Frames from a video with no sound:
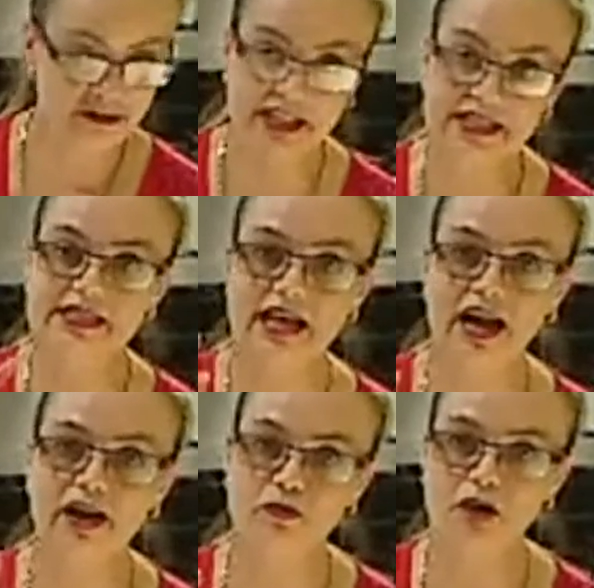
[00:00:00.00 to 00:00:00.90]
Fun
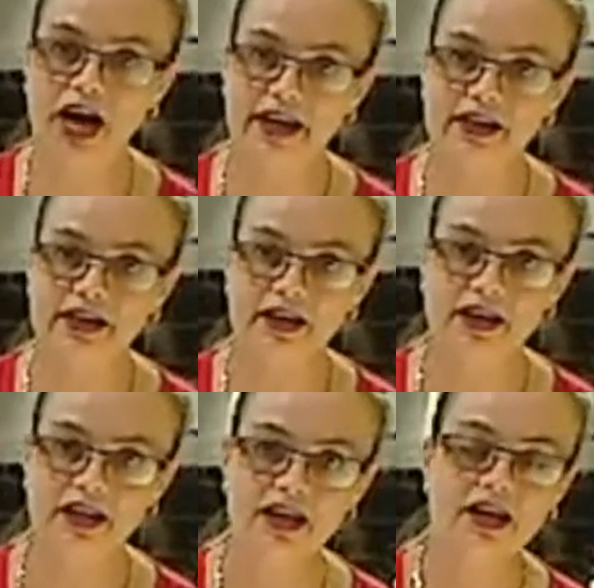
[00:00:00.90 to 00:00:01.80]
Start
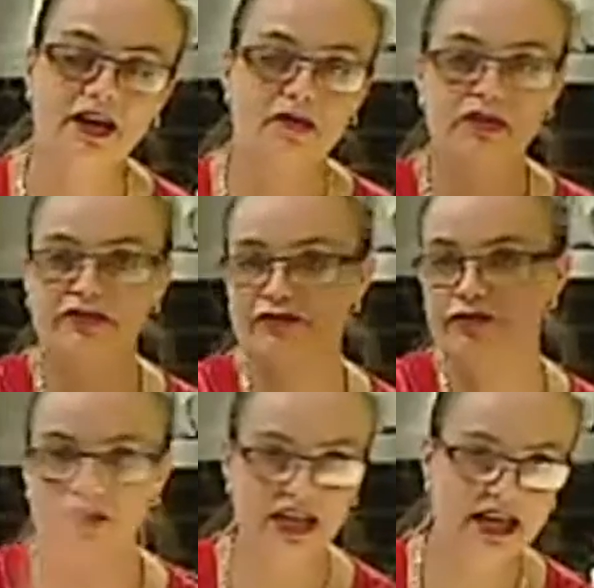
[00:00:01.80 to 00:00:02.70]
1
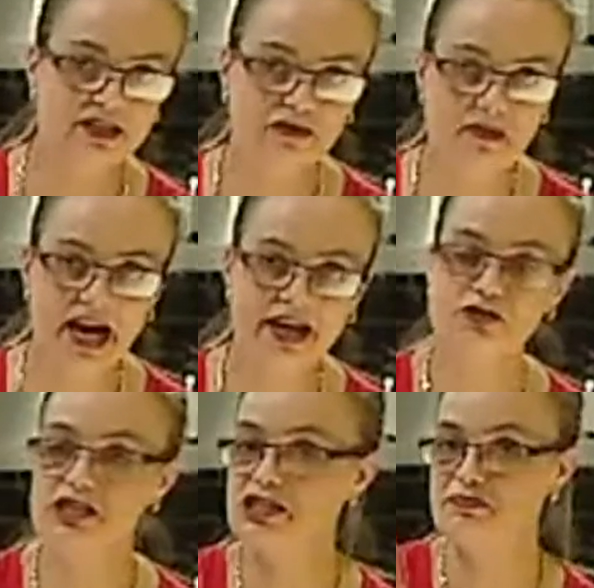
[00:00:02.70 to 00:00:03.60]
before the end of
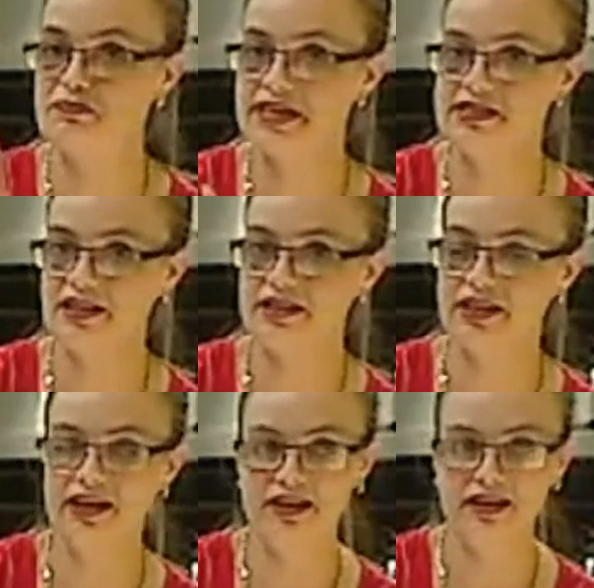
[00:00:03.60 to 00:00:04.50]
March, which is
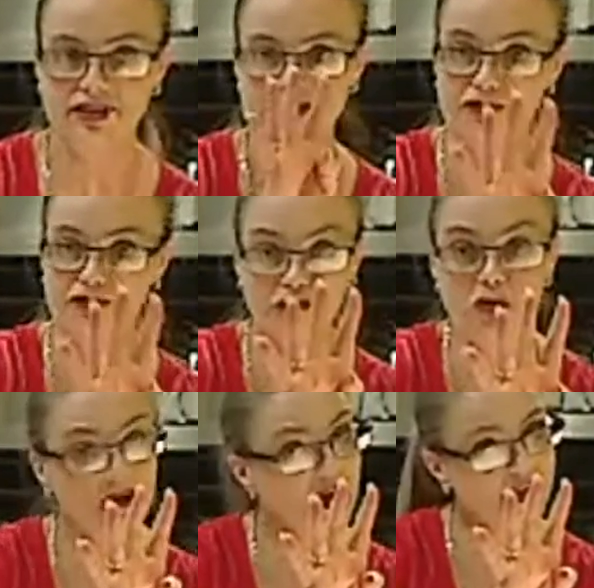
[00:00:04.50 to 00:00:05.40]
basically do
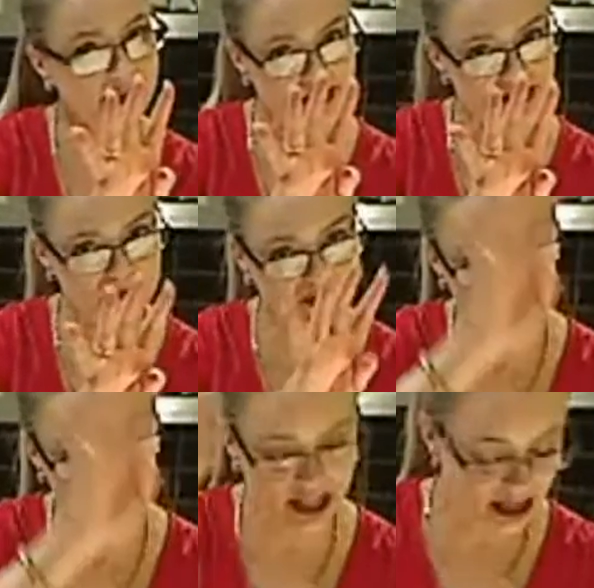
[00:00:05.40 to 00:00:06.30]
4 parties
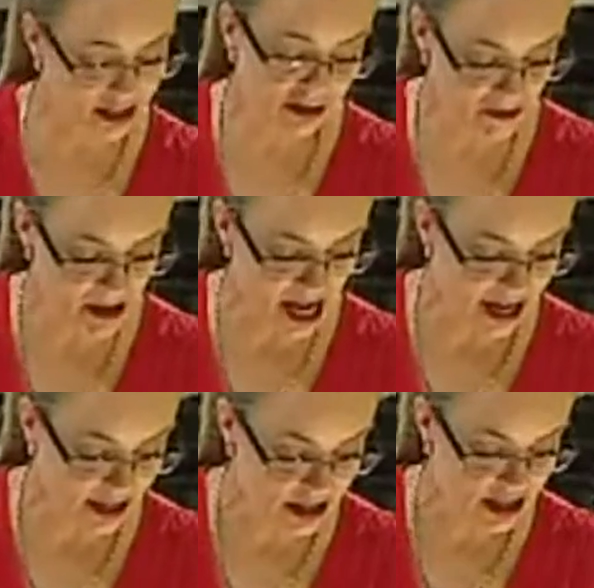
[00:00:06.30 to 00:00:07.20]
before the end of
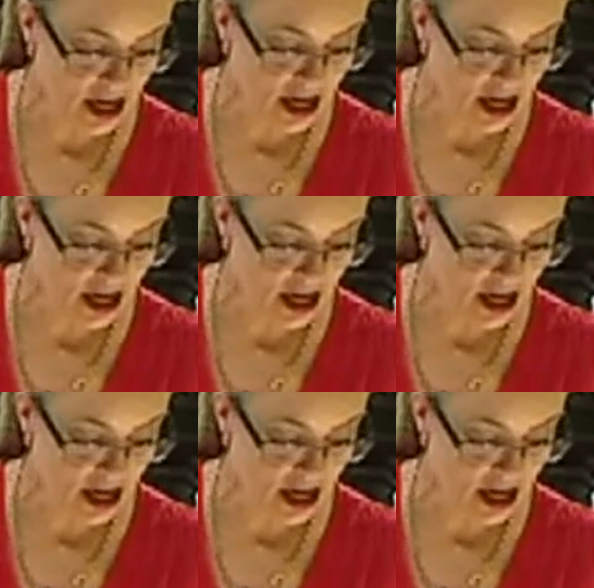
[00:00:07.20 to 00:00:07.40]
March,